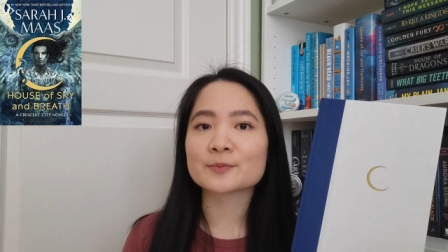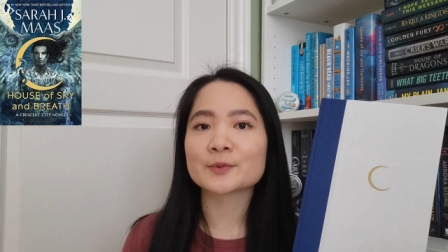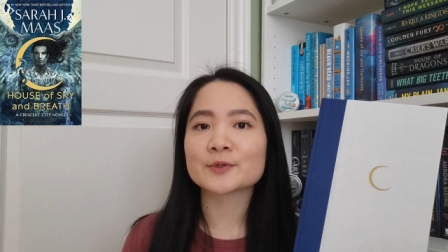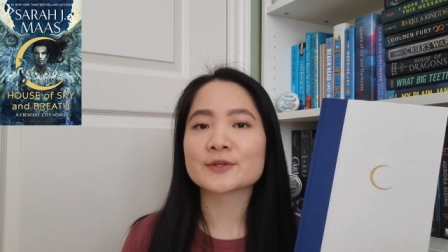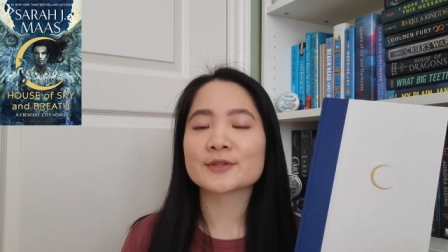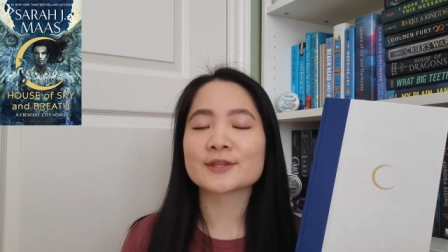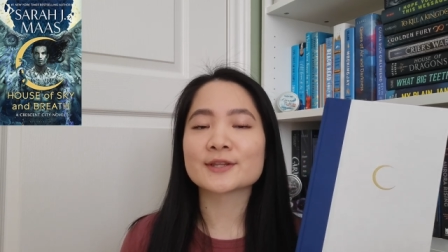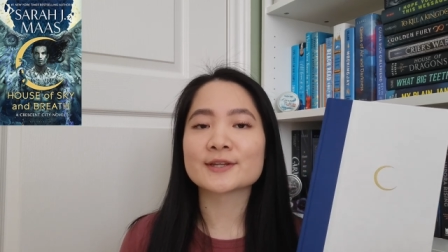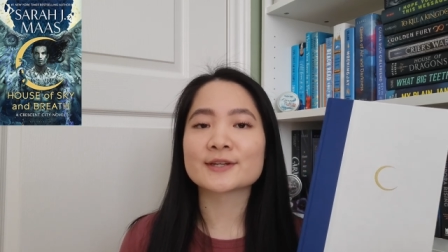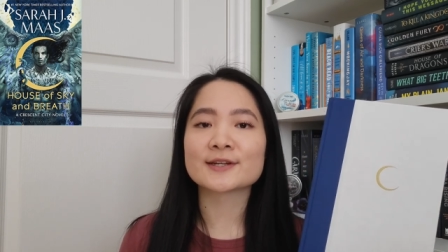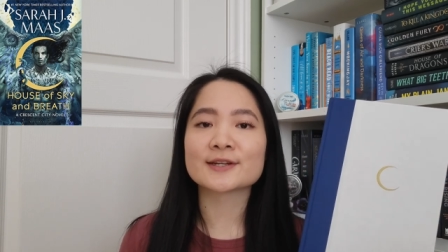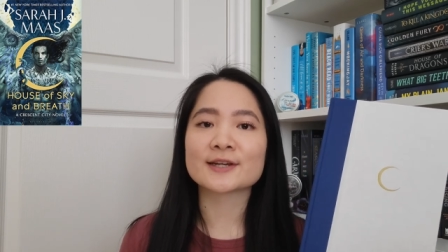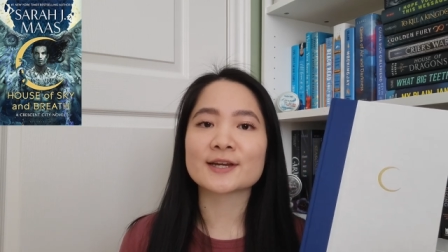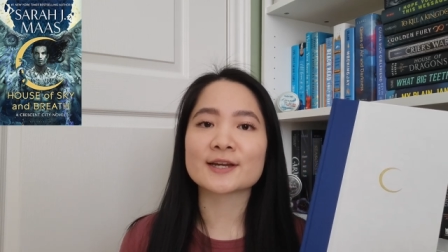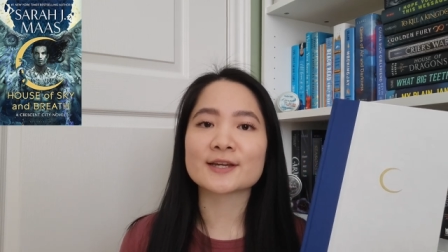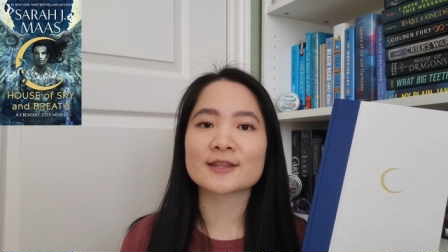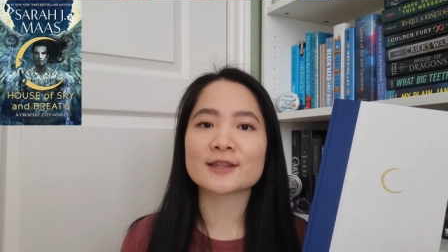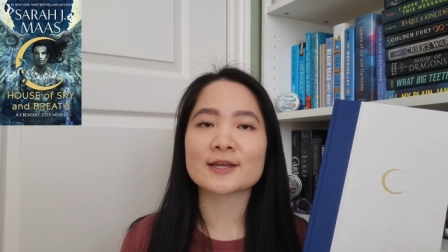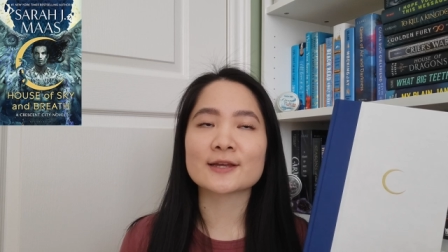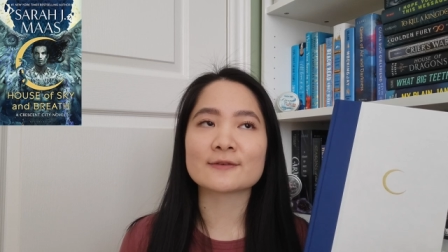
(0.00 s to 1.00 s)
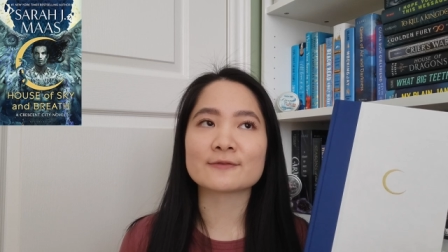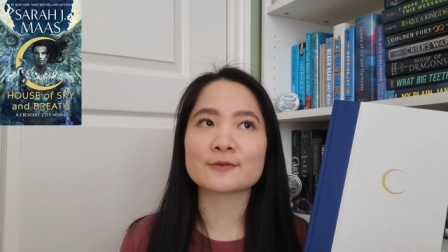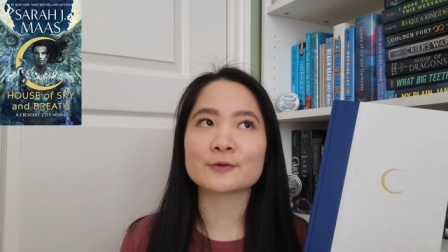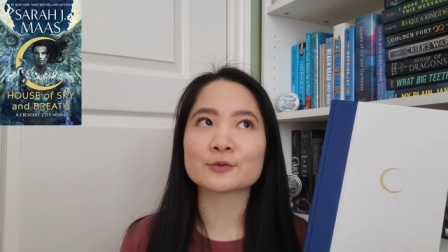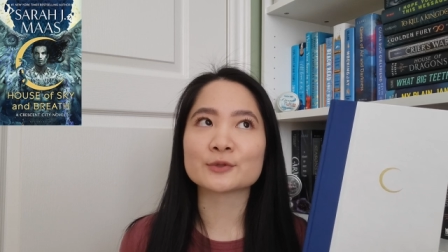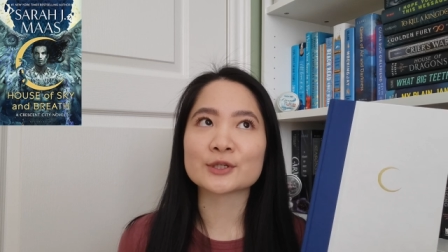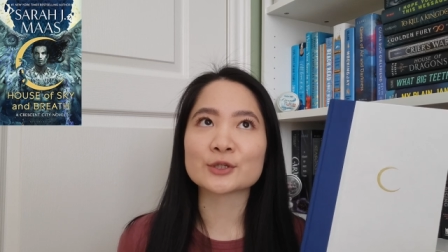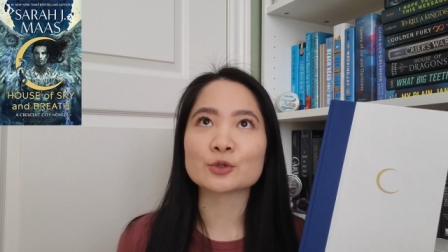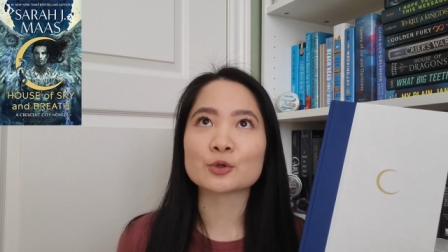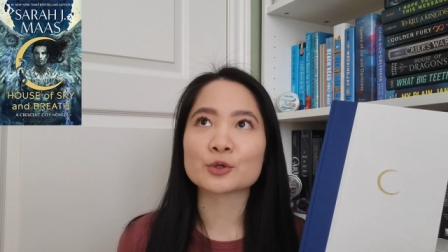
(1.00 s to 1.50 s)
but then again, they've
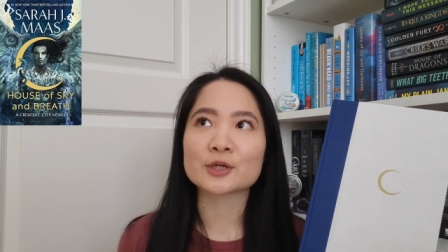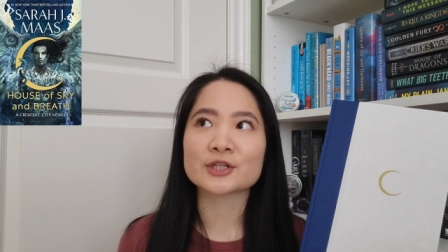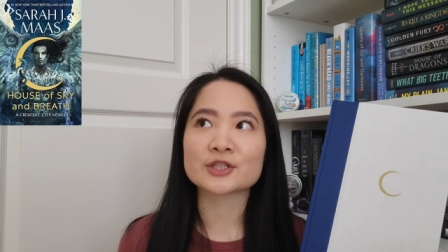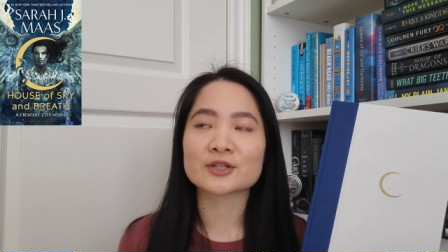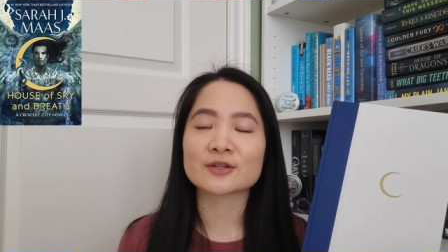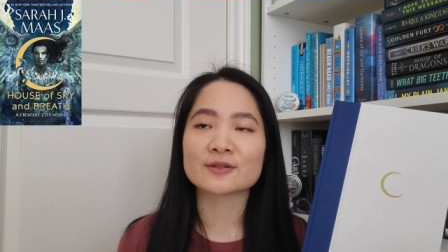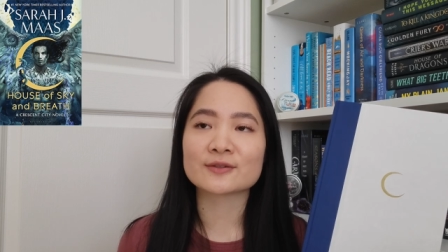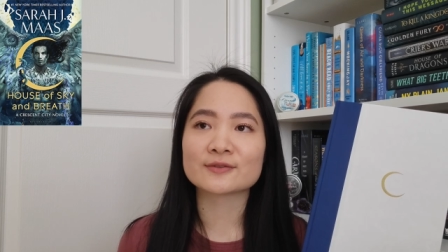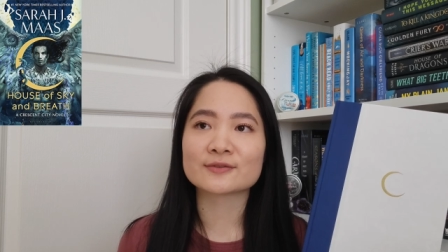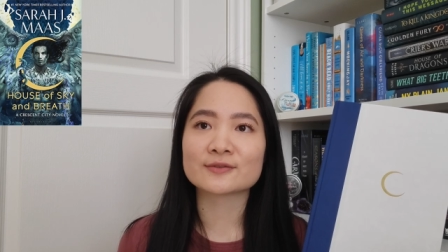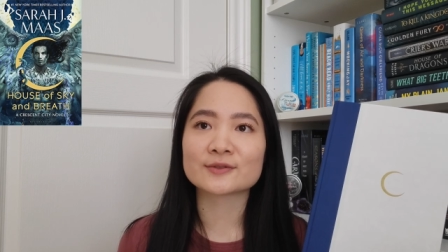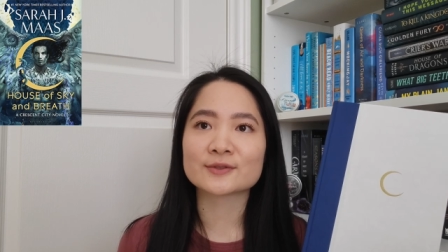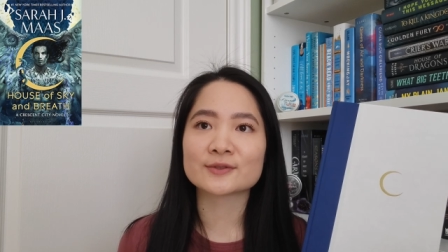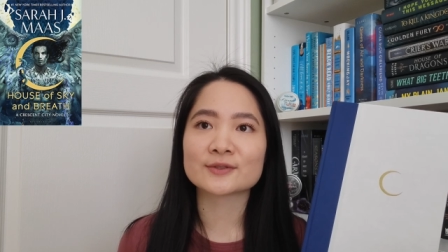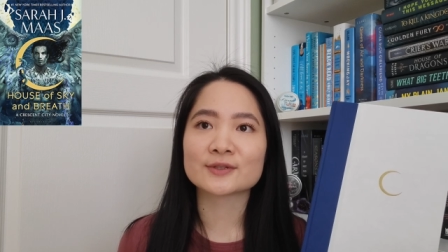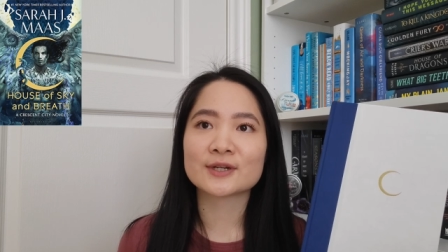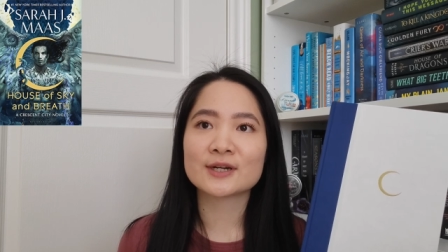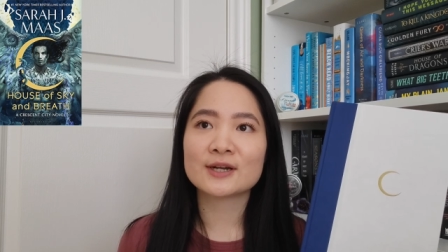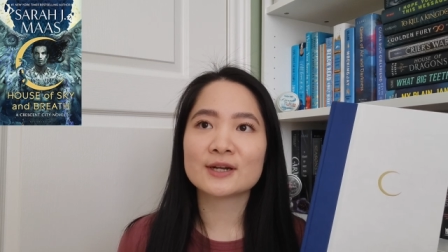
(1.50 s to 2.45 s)
only known each other for